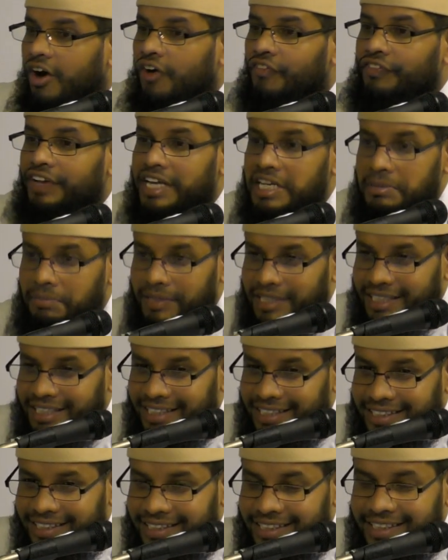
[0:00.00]
of anybody.
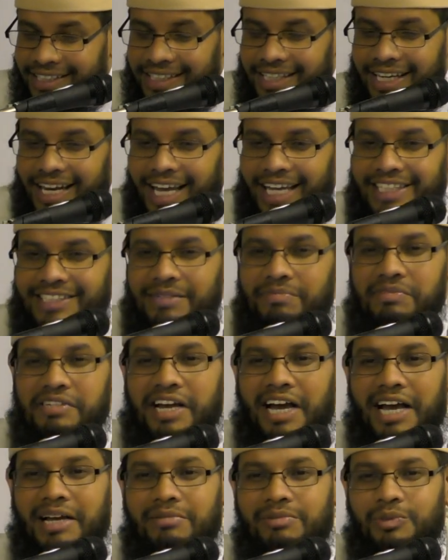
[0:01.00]
Like
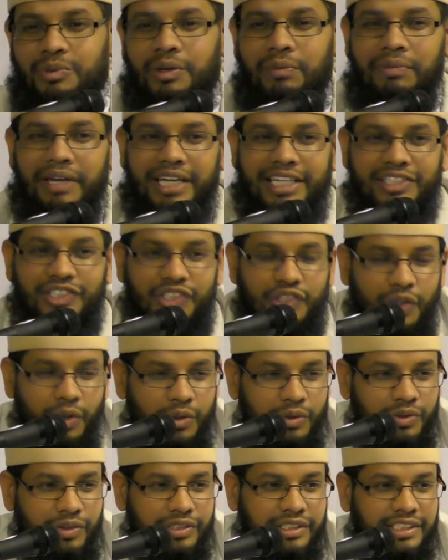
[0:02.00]
sometimes we're making
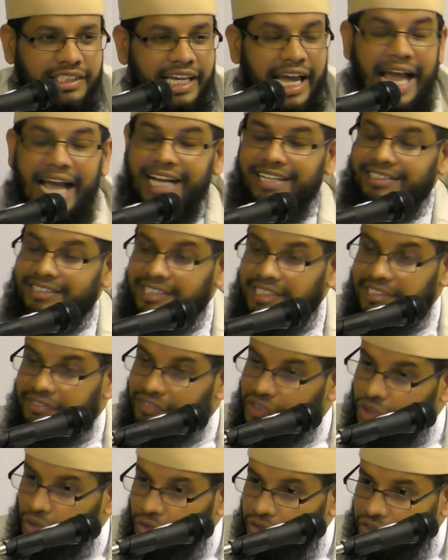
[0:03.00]
jokes, excessive
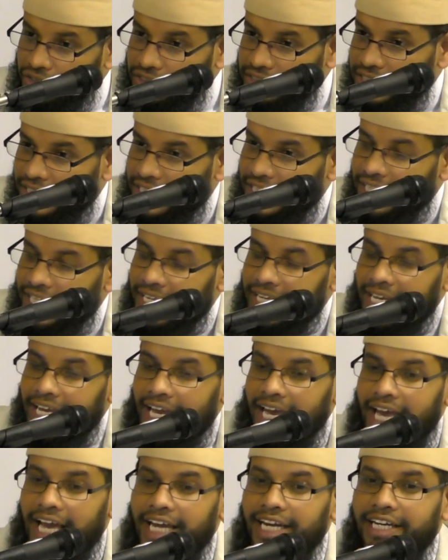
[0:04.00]
jokes,
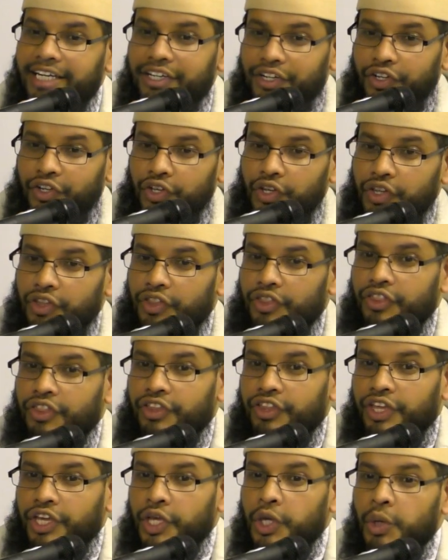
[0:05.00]
and
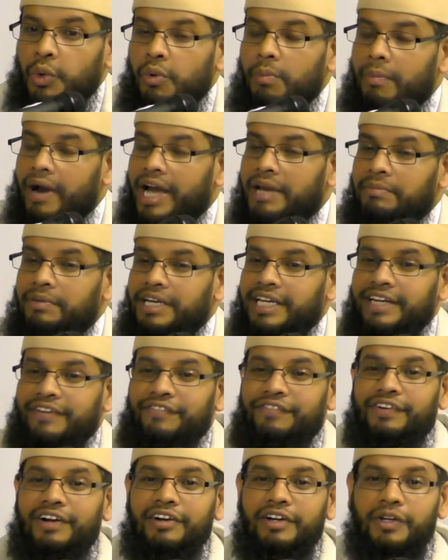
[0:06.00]
you might be in a
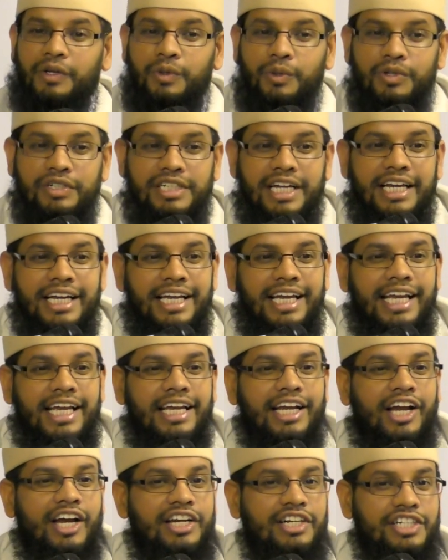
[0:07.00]
very good
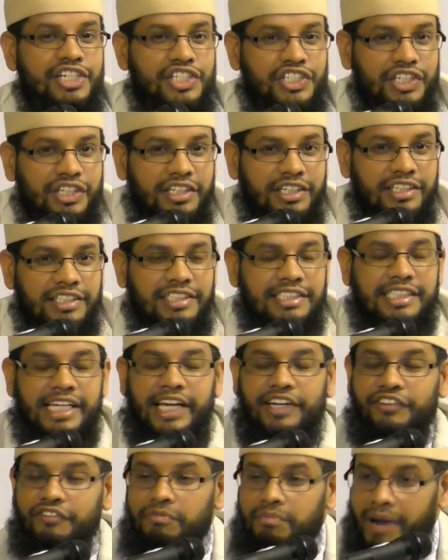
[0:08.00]
condition,
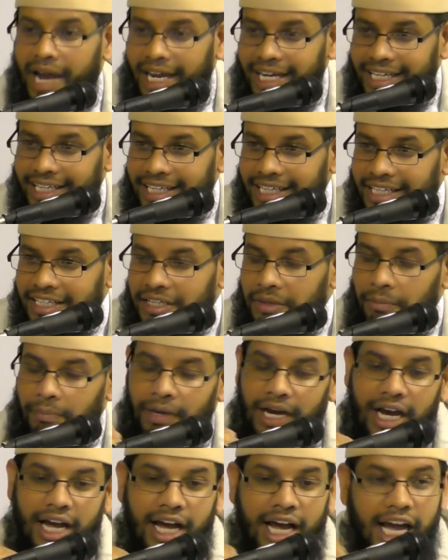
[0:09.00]
state of mind,
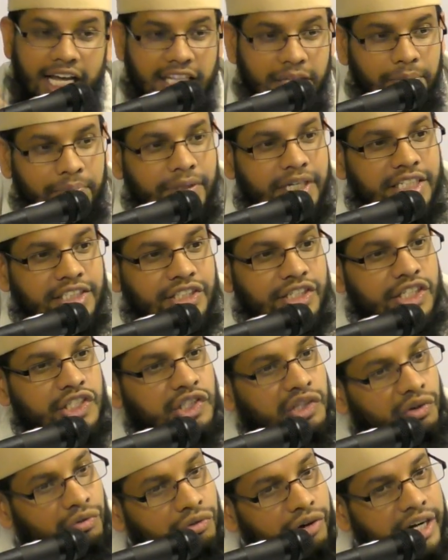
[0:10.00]
but other person is
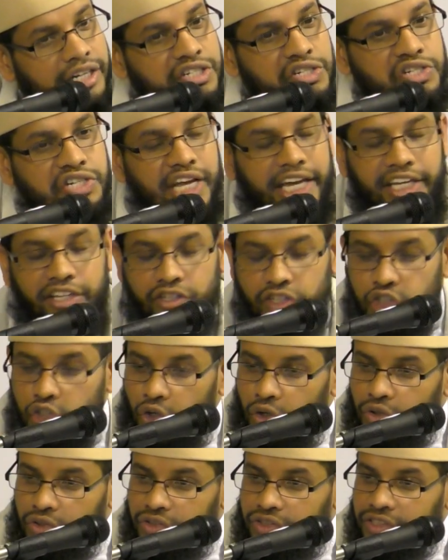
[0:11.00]
not ready to take your
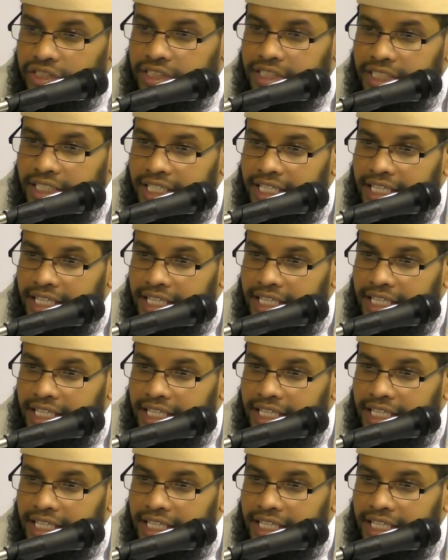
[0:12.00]
jokes.